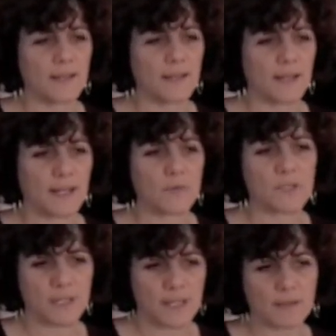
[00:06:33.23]
and I
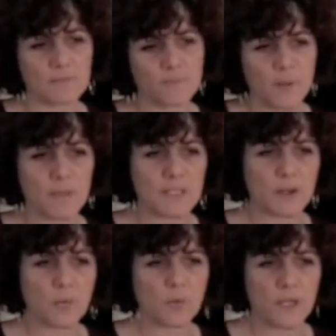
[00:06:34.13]
was staying pretty much
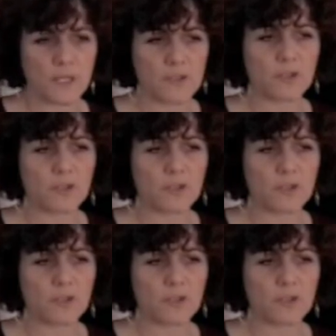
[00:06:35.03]
at home with the kids.